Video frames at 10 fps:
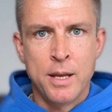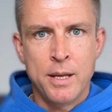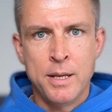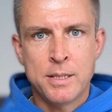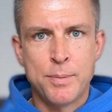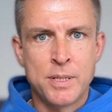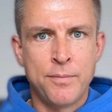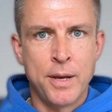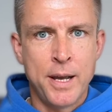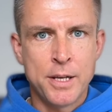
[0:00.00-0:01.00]
its
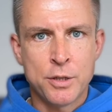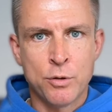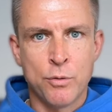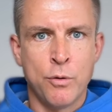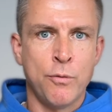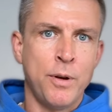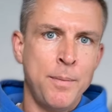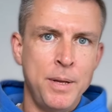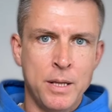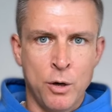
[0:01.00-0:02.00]
specification of a
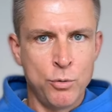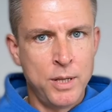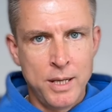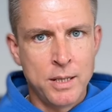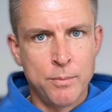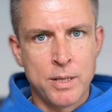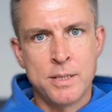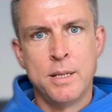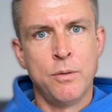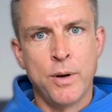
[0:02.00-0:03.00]
bit outdated but
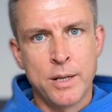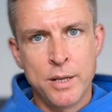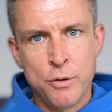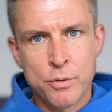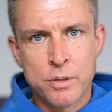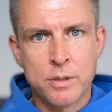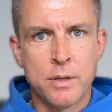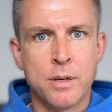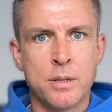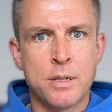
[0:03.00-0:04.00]
still widely used
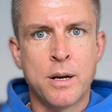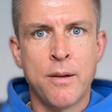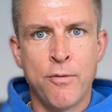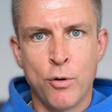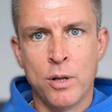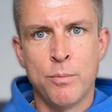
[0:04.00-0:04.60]
uh, trifocal